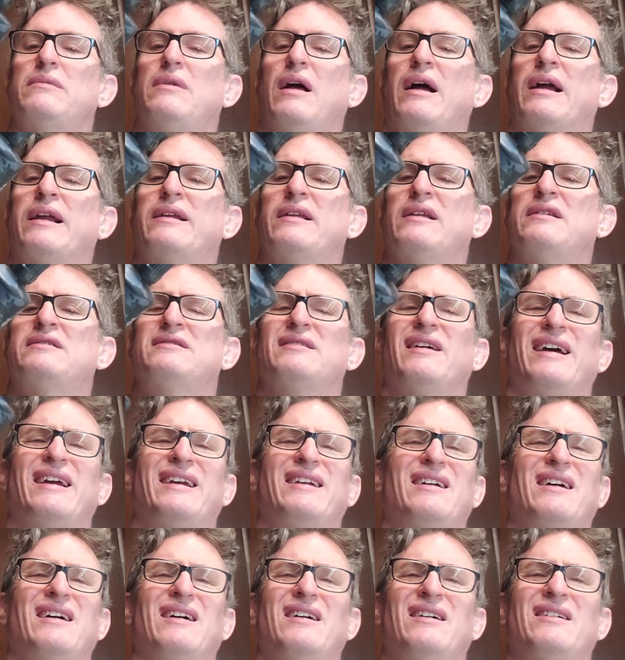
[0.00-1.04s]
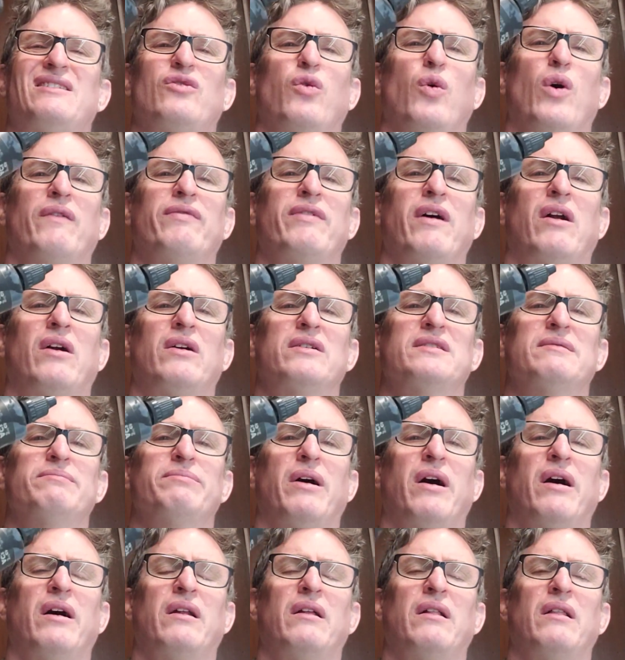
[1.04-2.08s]
It's like $12 a
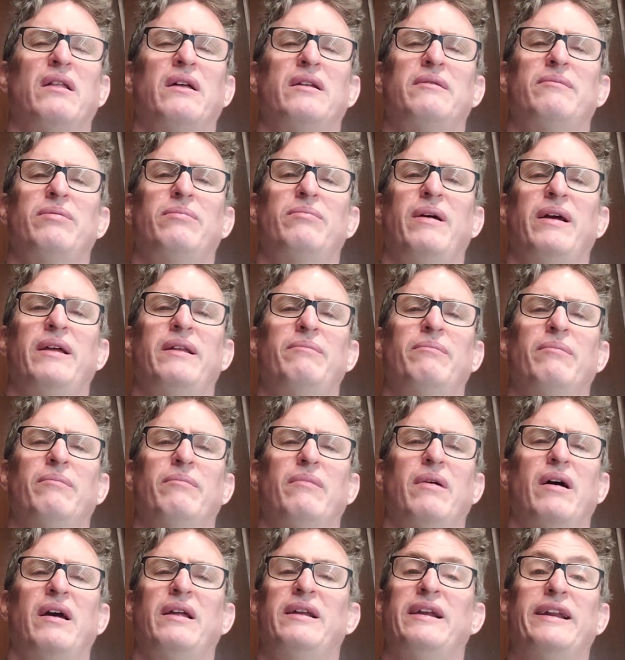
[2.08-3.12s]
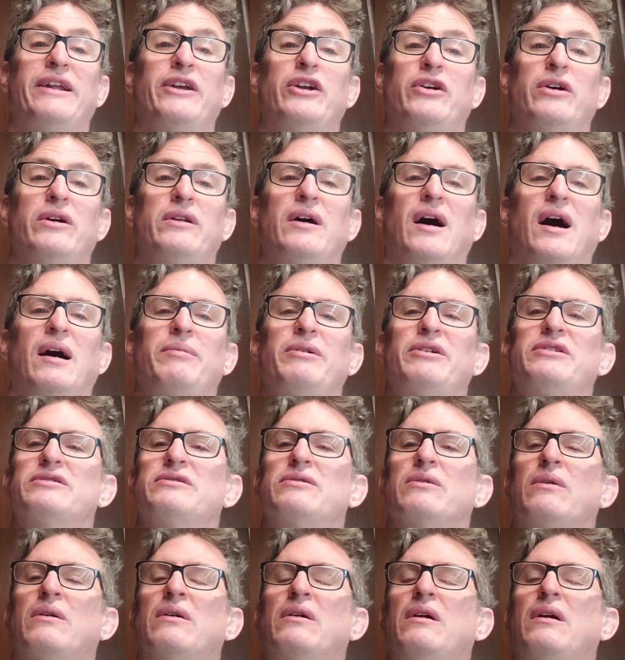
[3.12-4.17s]
bottle at any good hobby
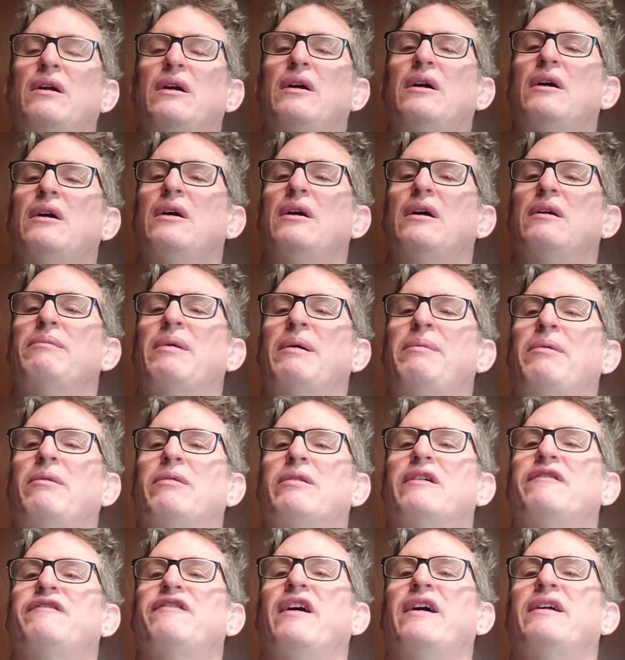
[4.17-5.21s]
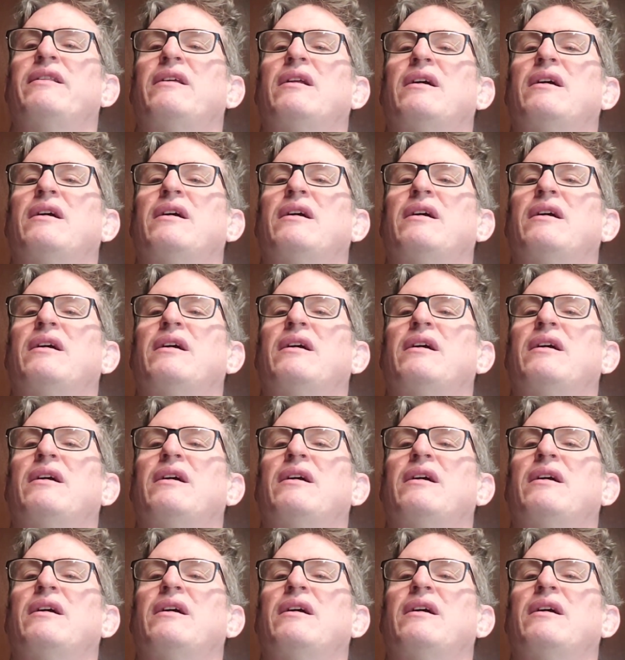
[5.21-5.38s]
store. Maybe able to find it